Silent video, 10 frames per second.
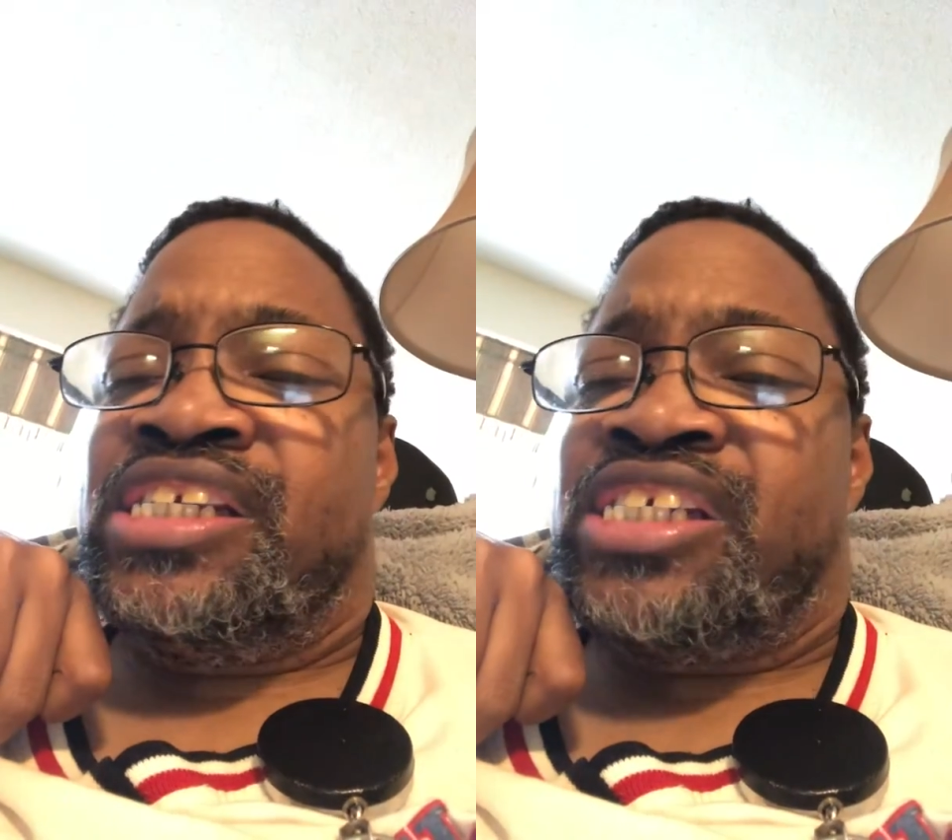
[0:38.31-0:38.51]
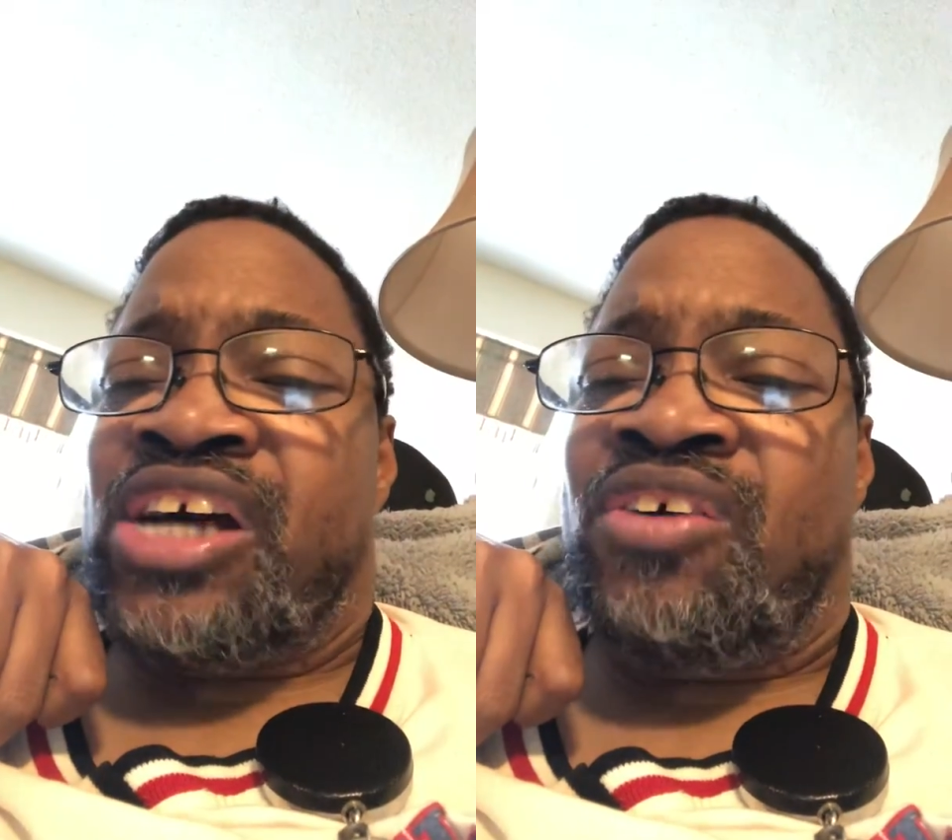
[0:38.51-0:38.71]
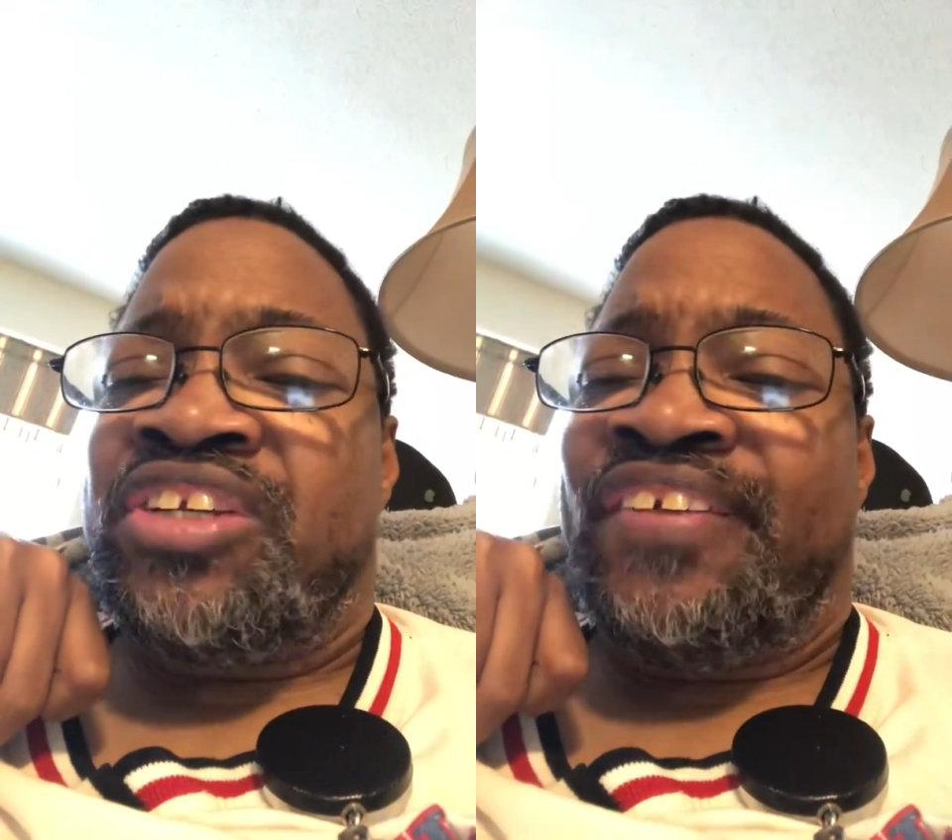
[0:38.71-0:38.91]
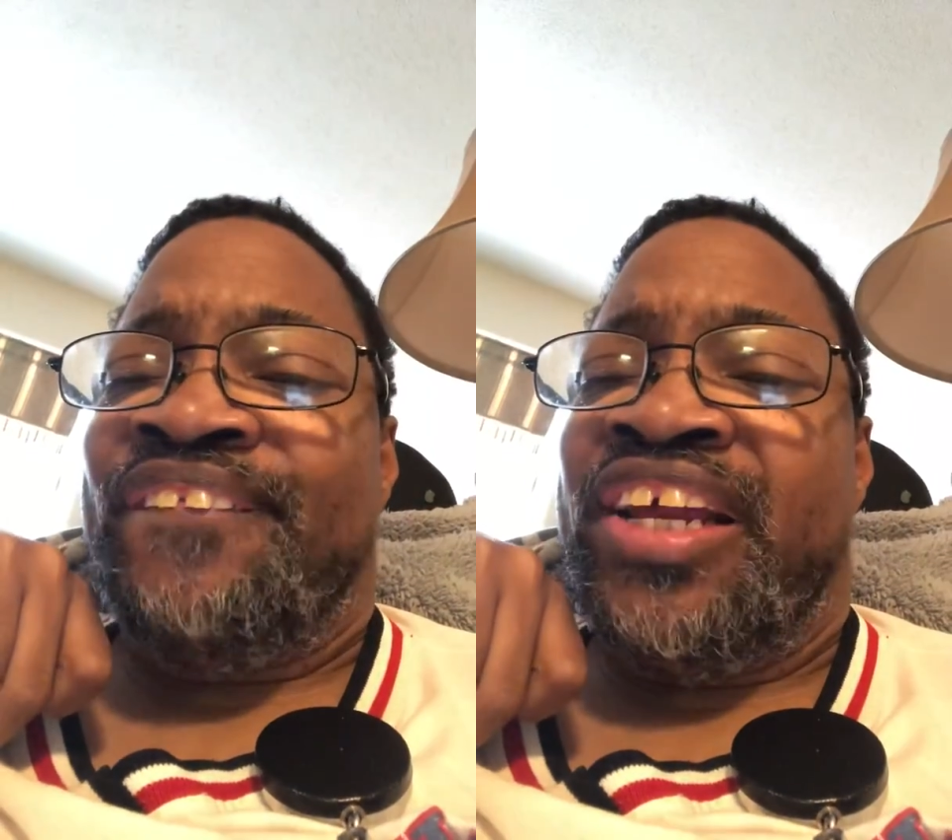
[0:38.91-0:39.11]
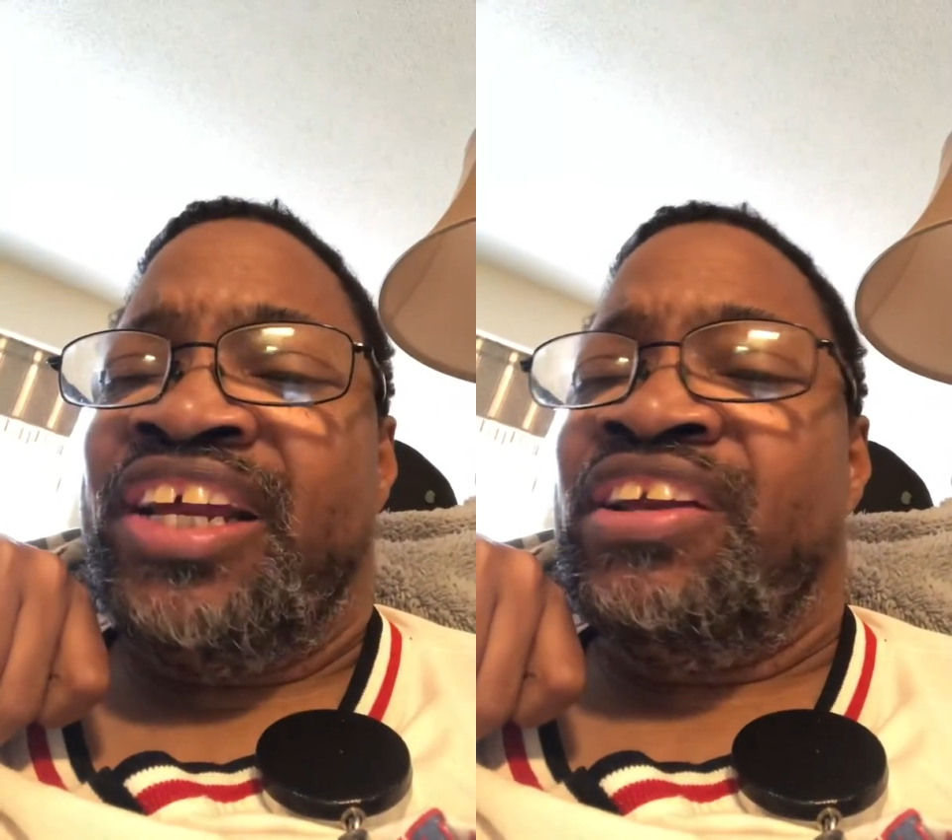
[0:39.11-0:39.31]
talked to
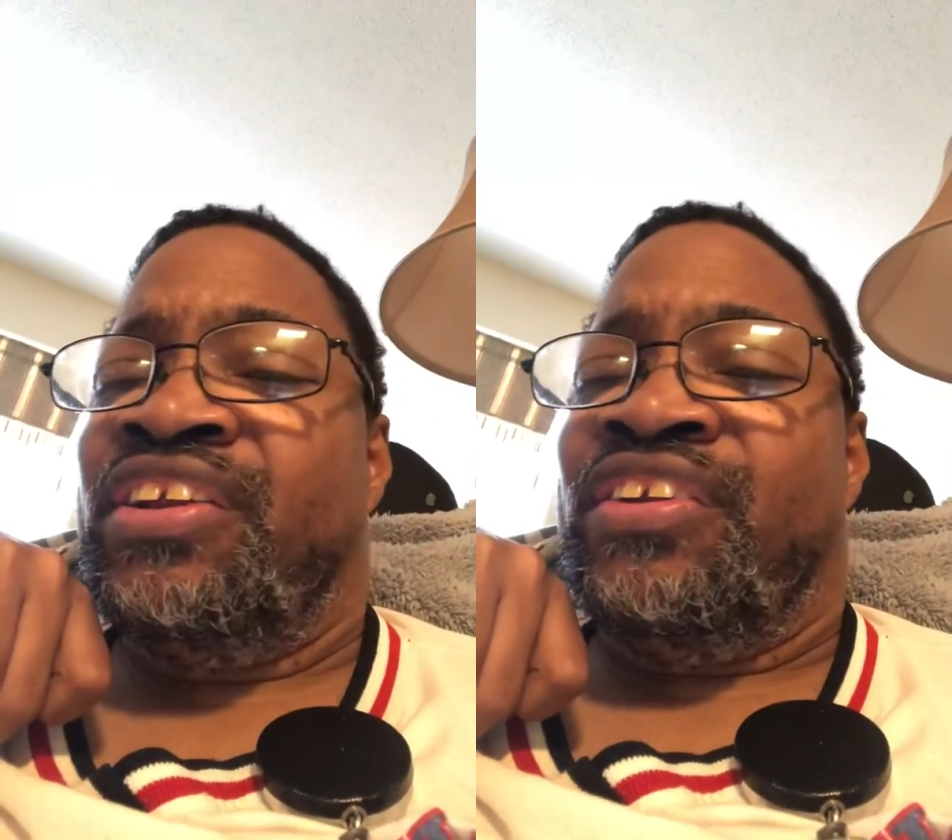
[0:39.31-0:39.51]
me,